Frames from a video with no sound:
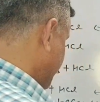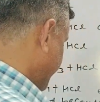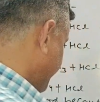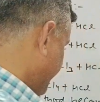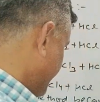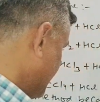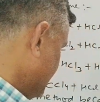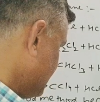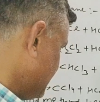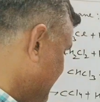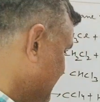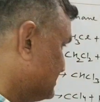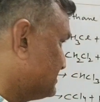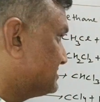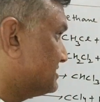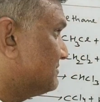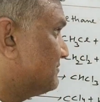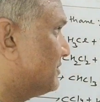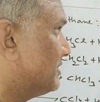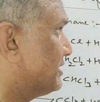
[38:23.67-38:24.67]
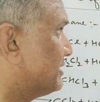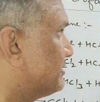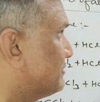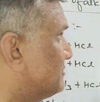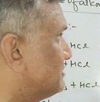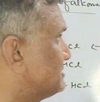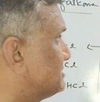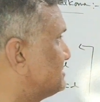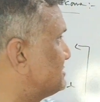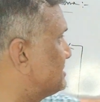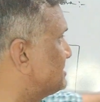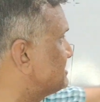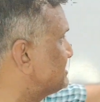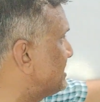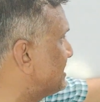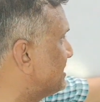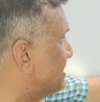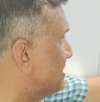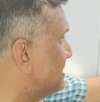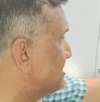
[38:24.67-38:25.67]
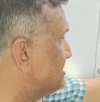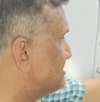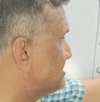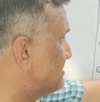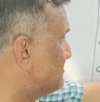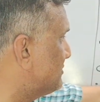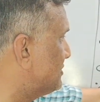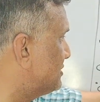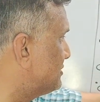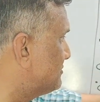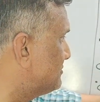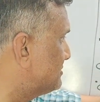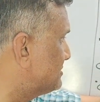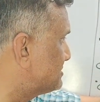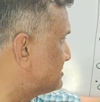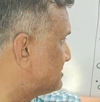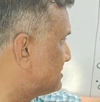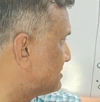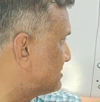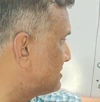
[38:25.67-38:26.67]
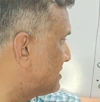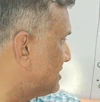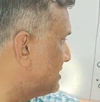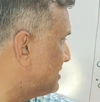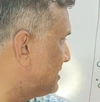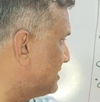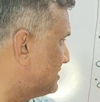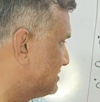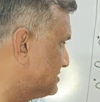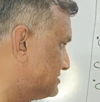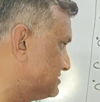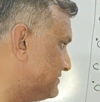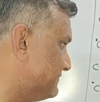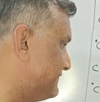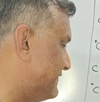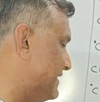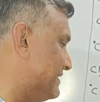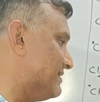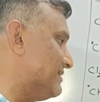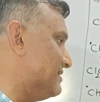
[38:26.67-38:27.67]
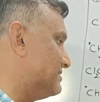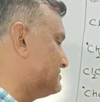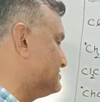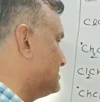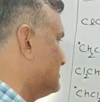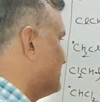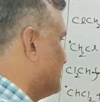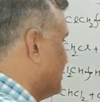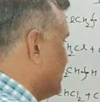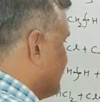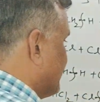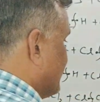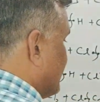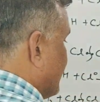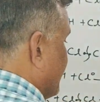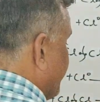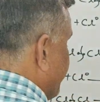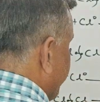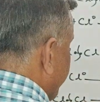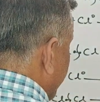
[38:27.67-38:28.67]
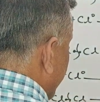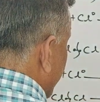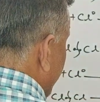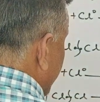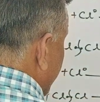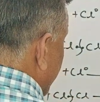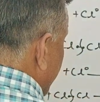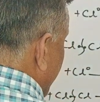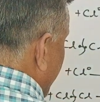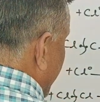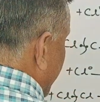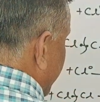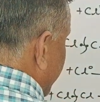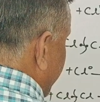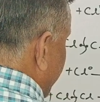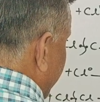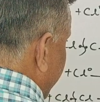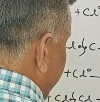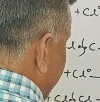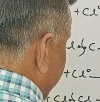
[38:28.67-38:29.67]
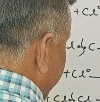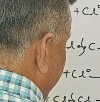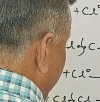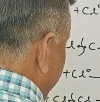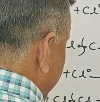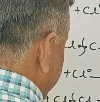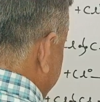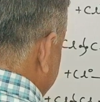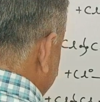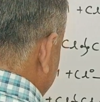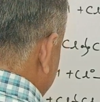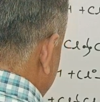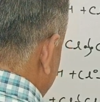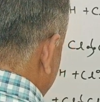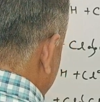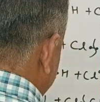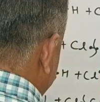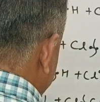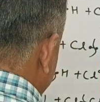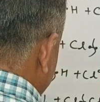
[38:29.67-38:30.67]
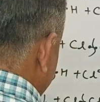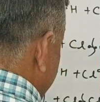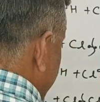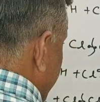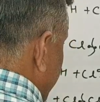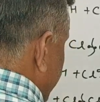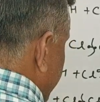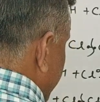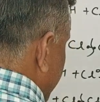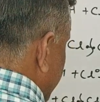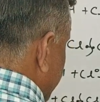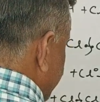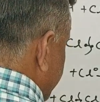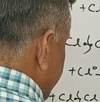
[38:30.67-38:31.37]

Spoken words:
the first HCl molecule, this is the second HCl molecule, this is the third, and this is the final HCl molecule. And here will formation of your